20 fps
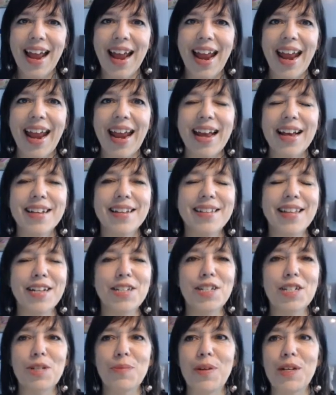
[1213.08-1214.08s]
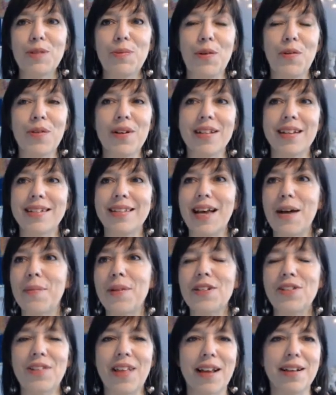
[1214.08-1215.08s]
And that just makes me realize how
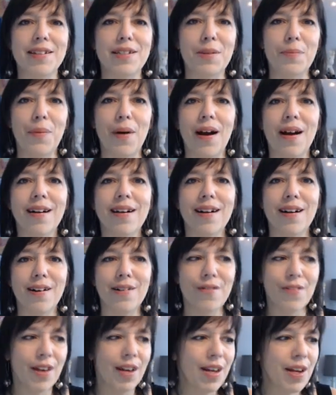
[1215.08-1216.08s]
much that is a part of